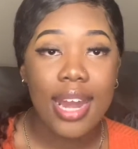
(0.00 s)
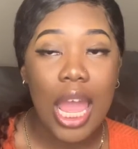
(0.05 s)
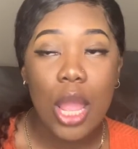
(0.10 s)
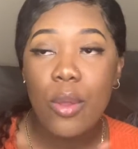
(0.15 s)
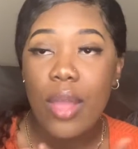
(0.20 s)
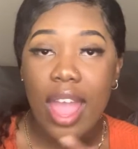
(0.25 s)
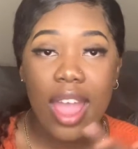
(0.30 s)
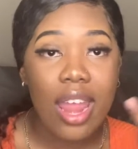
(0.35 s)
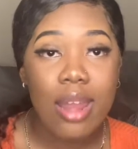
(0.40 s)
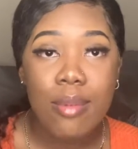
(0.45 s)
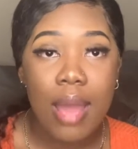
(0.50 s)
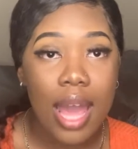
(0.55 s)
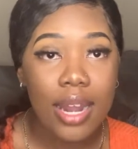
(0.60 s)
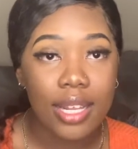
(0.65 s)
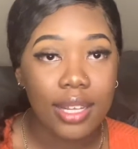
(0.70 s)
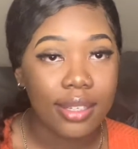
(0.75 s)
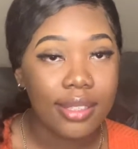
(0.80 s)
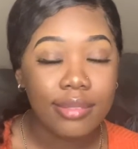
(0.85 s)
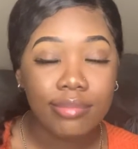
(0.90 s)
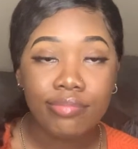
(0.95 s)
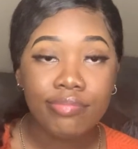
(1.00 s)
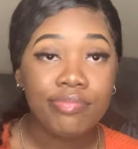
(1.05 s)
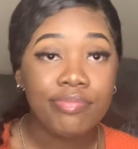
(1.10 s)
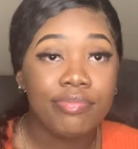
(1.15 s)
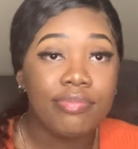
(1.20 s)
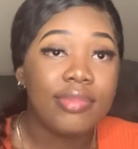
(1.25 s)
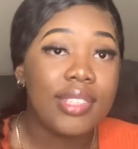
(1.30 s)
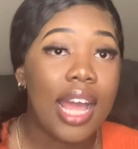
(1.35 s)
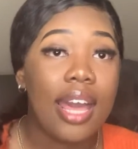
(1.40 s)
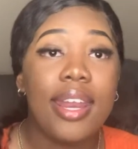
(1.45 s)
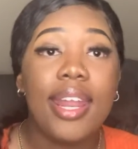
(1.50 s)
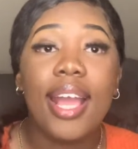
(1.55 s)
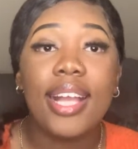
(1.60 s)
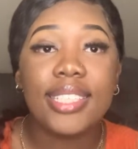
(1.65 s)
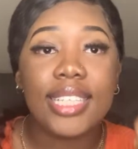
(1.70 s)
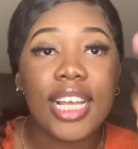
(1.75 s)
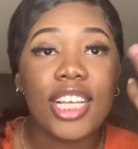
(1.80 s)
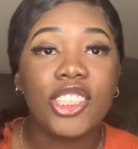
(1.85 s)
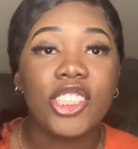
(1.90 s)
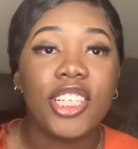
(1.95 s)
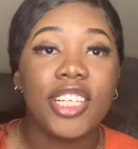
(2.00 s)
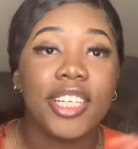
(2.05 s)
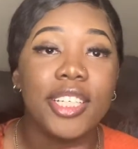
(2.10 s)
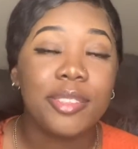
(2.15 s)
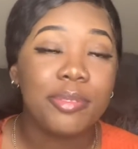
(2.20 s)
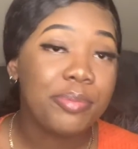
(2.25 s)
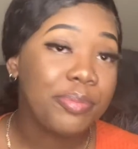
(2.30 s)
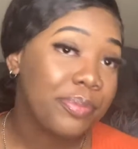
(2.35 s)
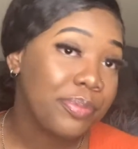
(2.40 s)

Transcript: Now you hate everybody. Now niggas ain't shit.